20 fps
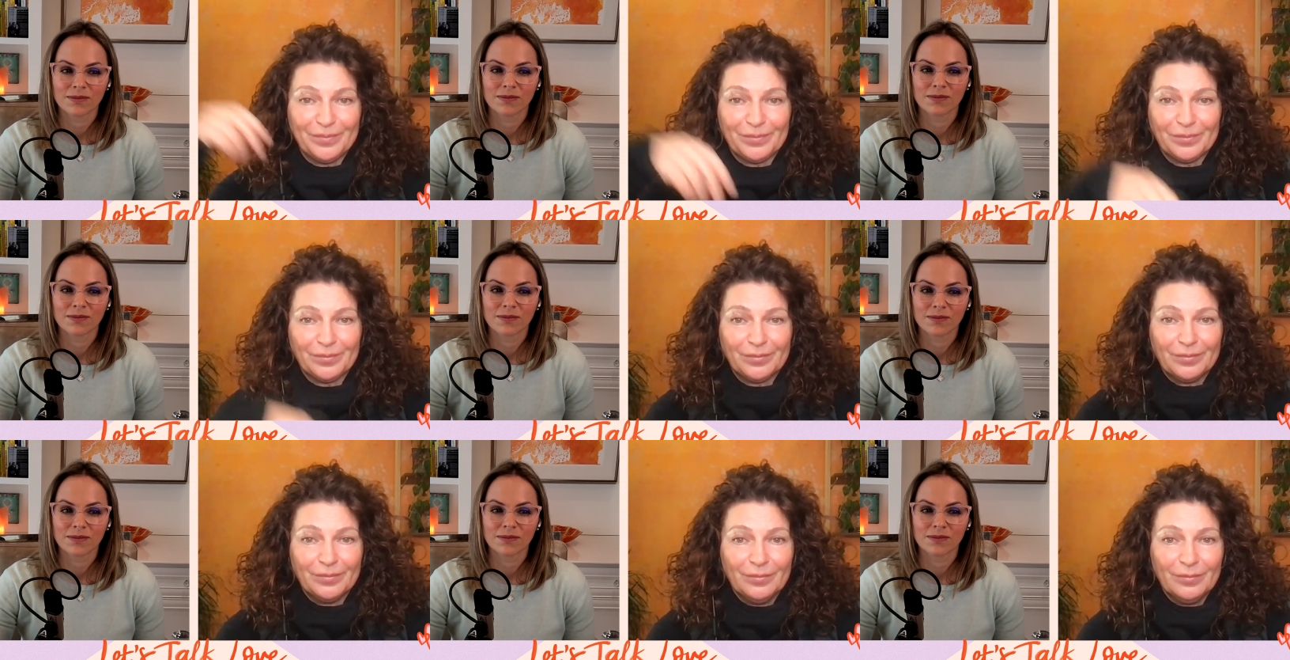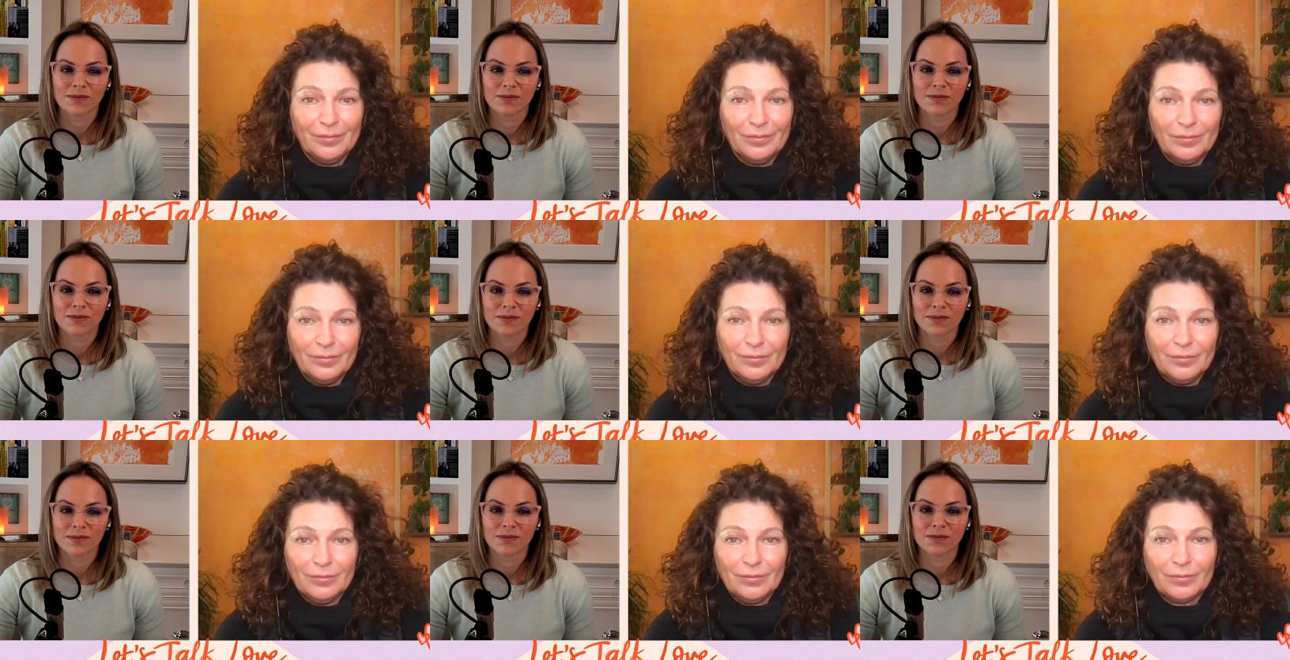
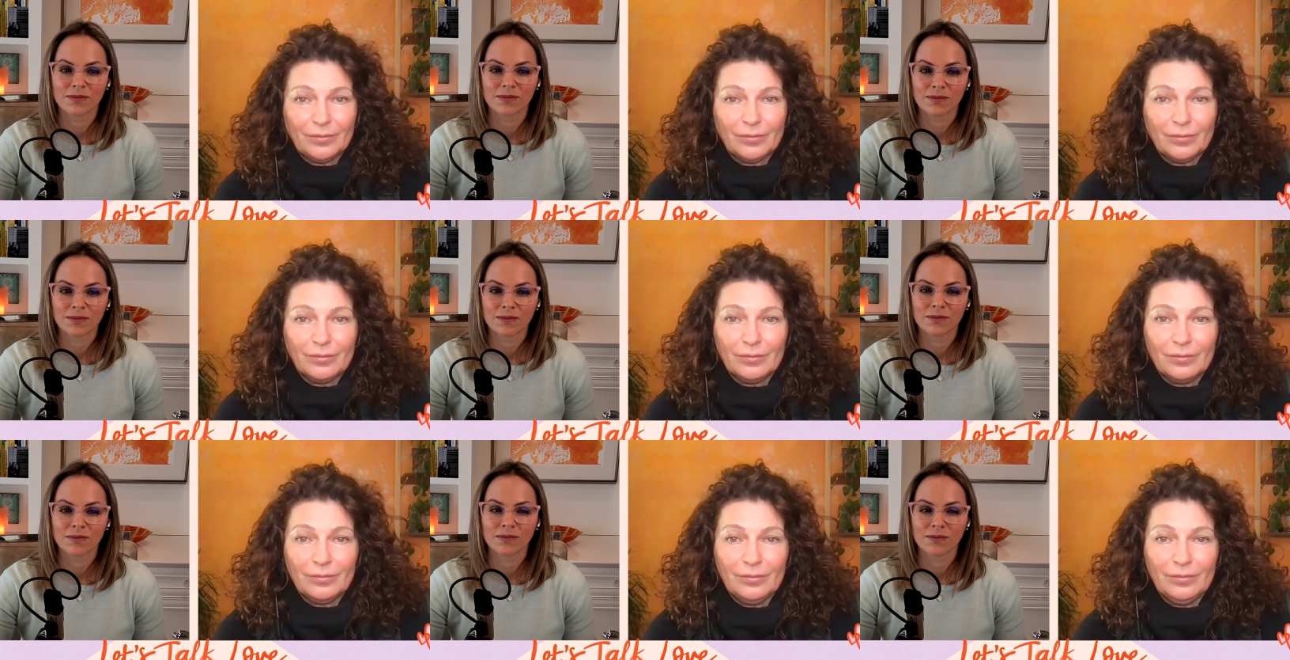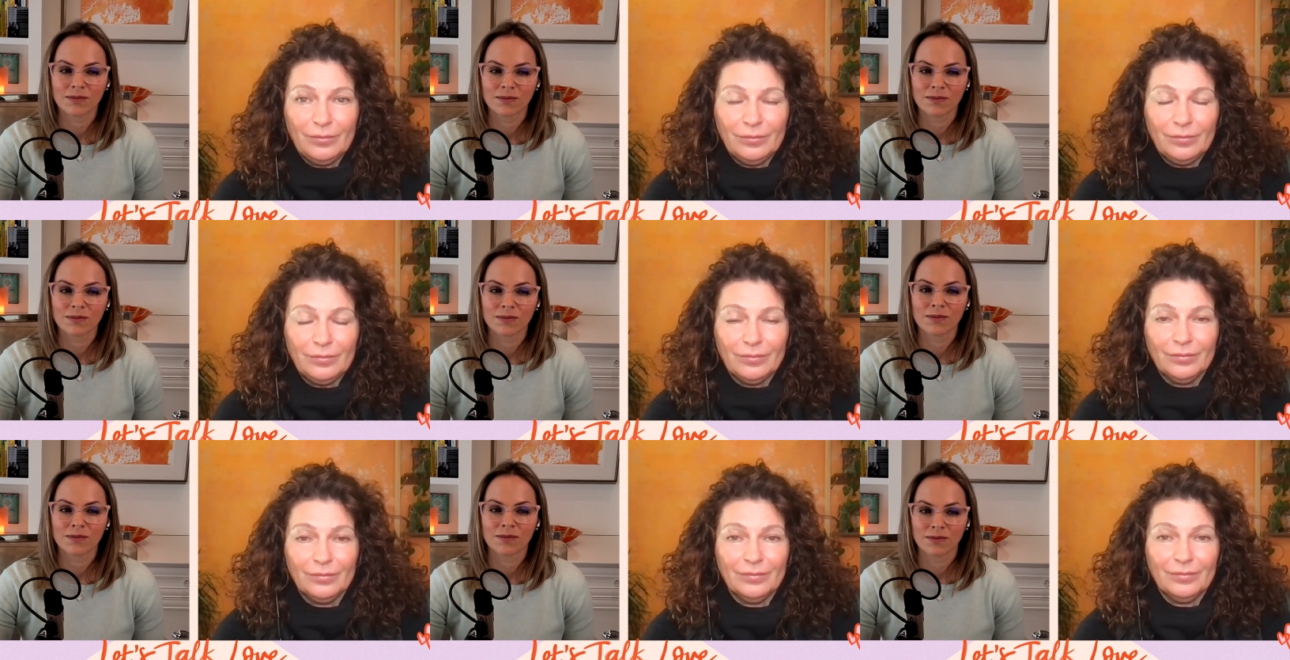
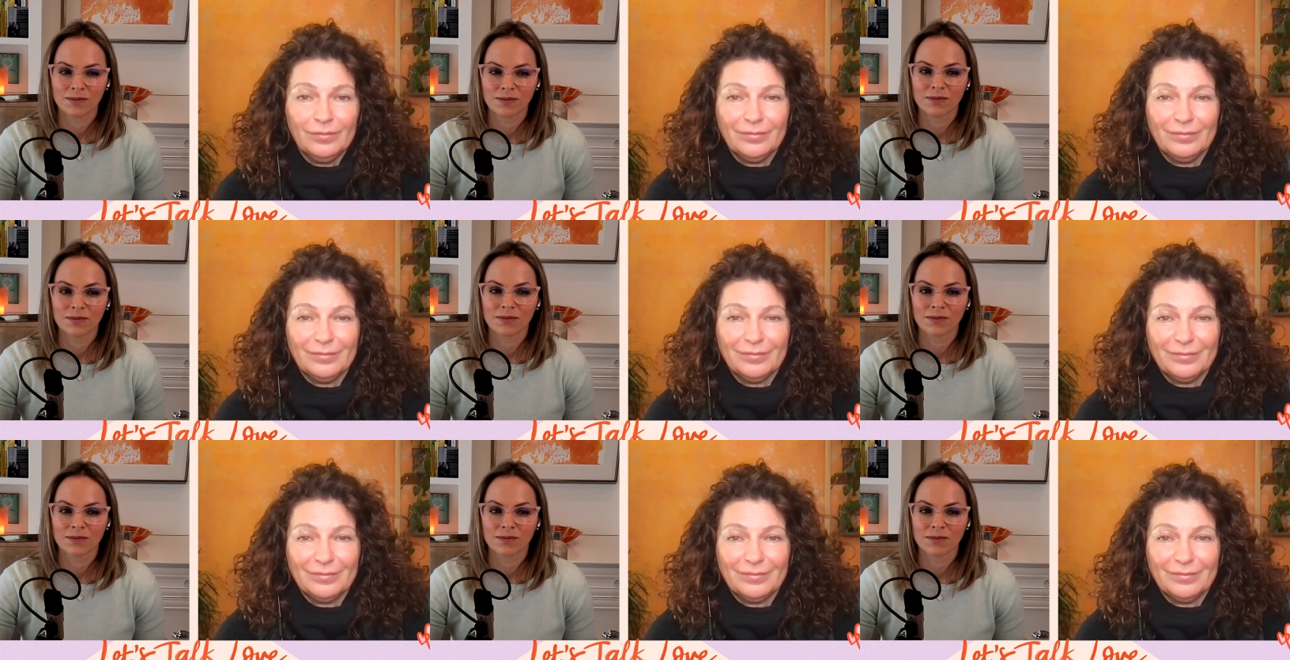Nothing is said.